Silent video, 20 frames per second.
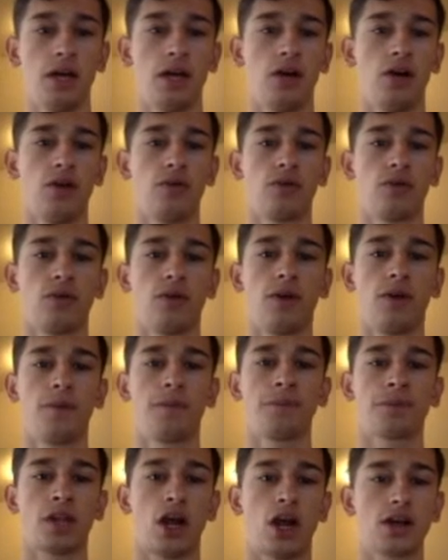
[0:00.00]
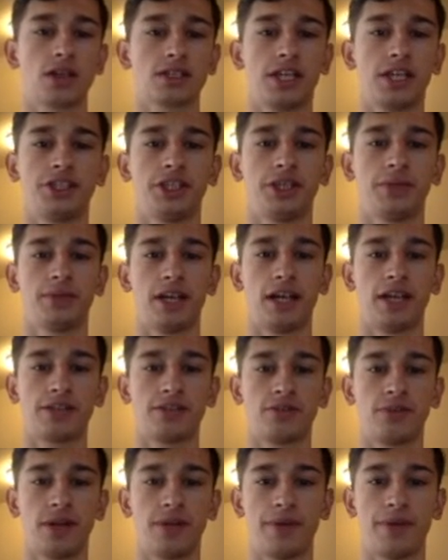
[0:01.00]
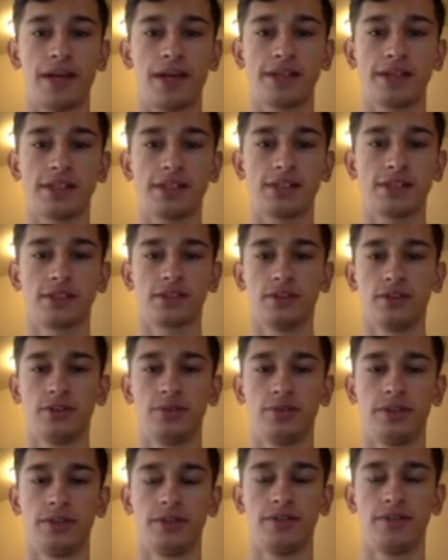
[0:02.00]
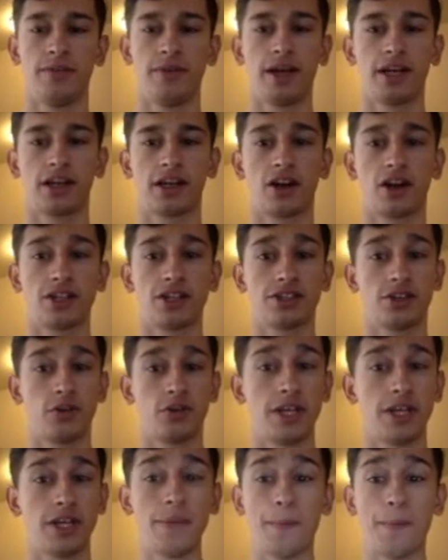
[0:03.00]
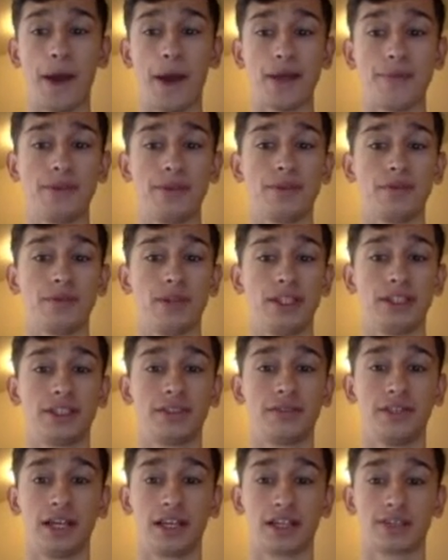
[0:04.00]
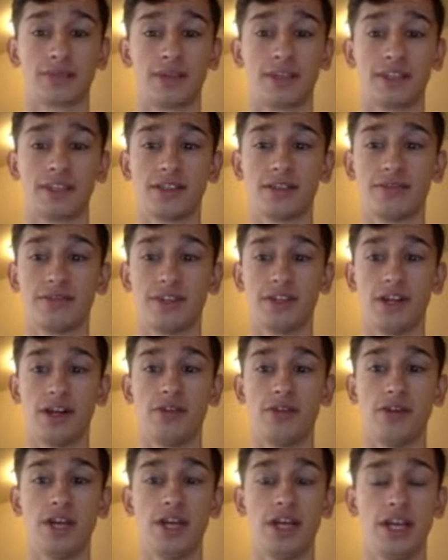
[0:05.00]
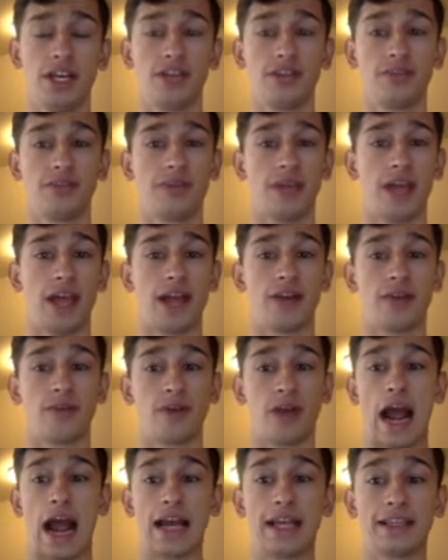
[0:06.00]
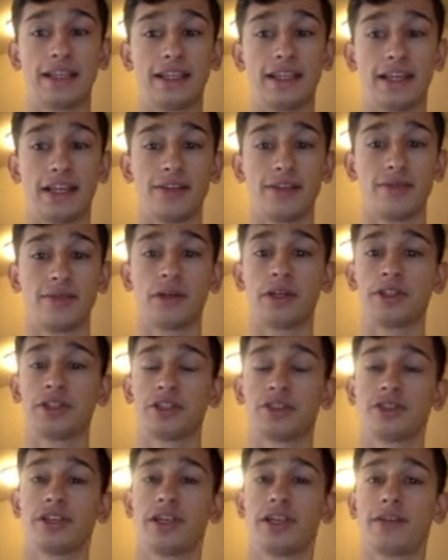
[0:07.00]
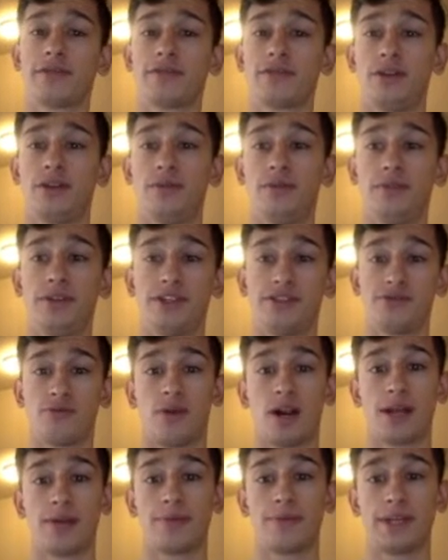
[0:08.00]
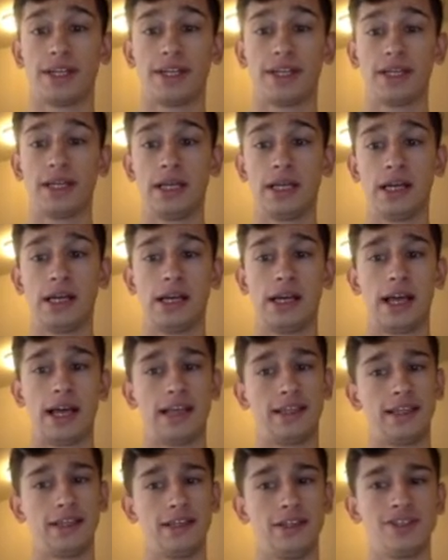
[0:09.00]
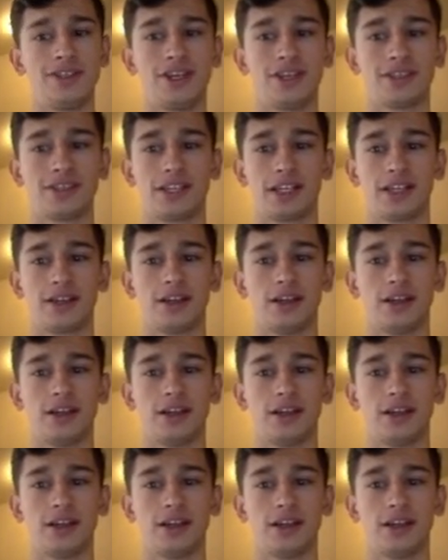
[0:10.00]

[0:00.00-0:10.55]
overall. Oxlade-Chamberlain has great pace, is a little bit of a meta card, so he might be relatively expensive. He could be anywhere. I think anywhere. Just looking from his right mid and then adjusting